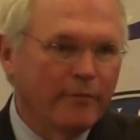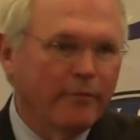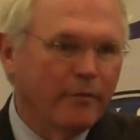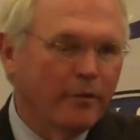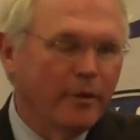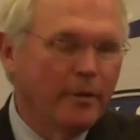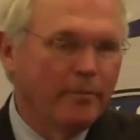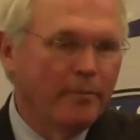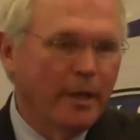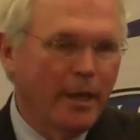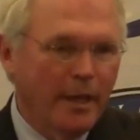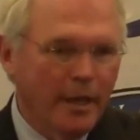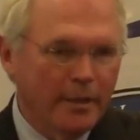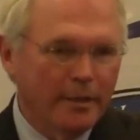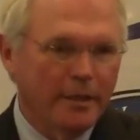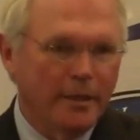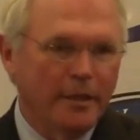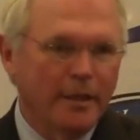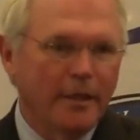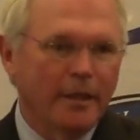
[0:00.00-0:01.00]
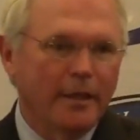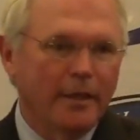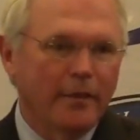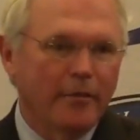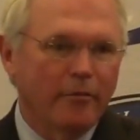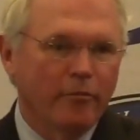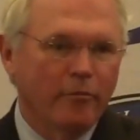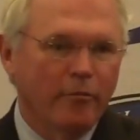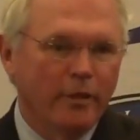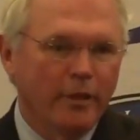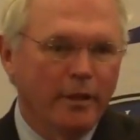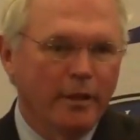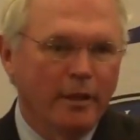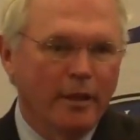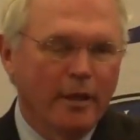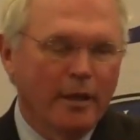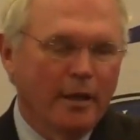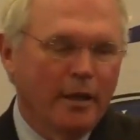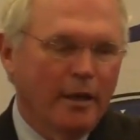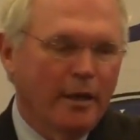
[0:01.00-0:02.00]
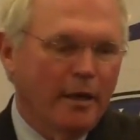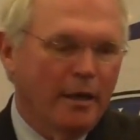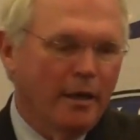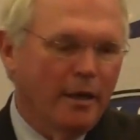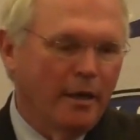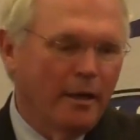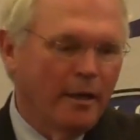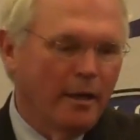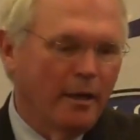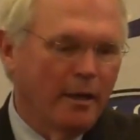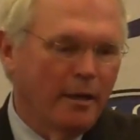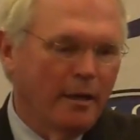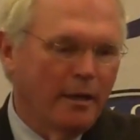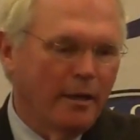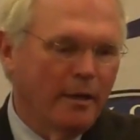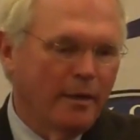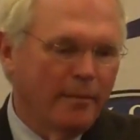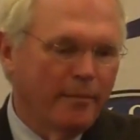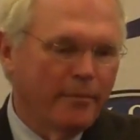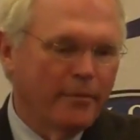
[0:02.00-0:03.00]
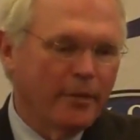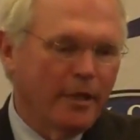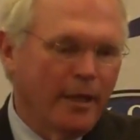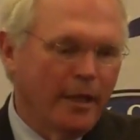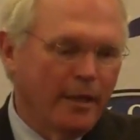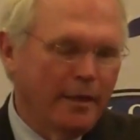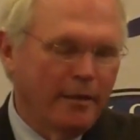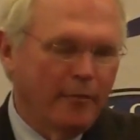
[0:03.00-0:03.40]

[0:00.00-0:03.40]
very badly as we sat